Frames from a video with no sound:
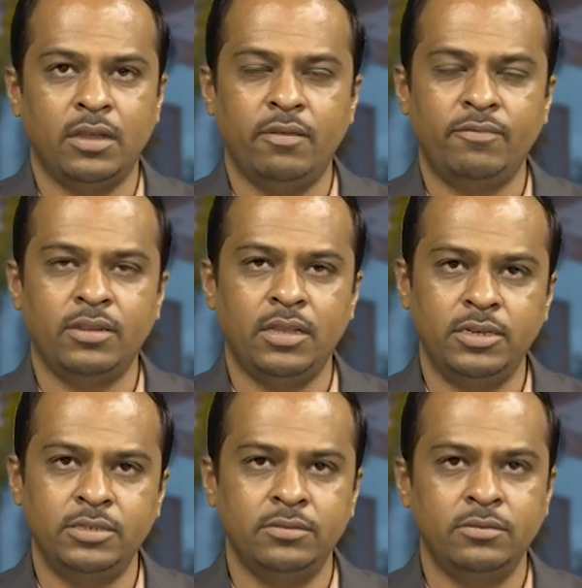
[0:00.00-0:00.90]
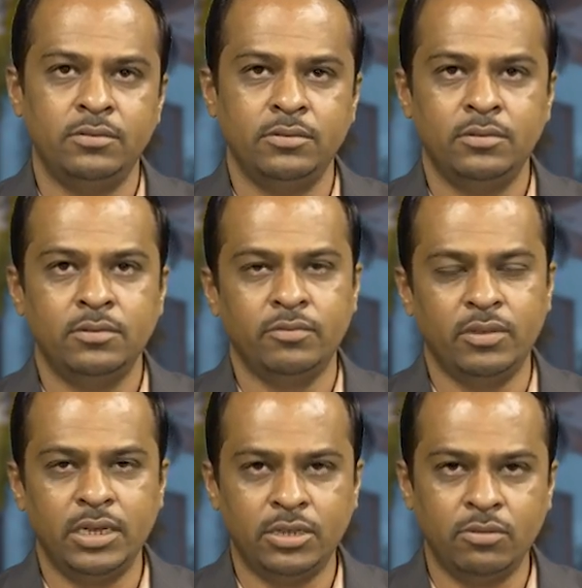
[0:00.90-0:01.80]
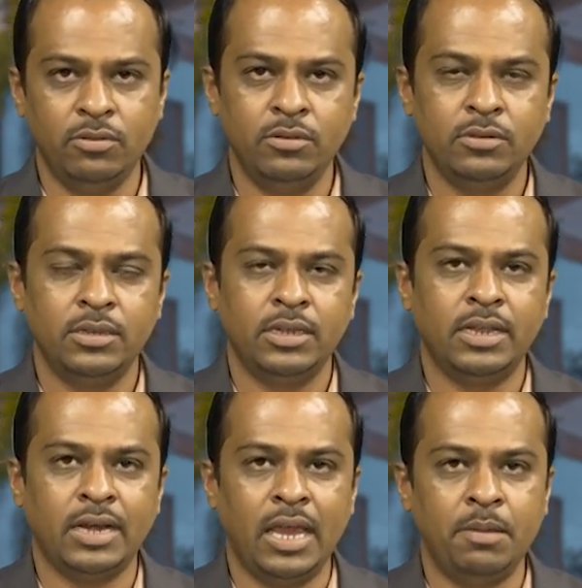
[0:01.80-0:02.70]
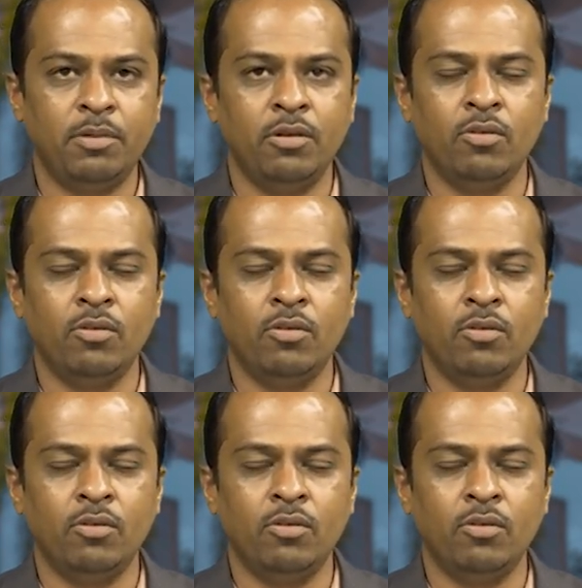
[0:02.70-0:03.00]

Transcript: After that, we need to tighten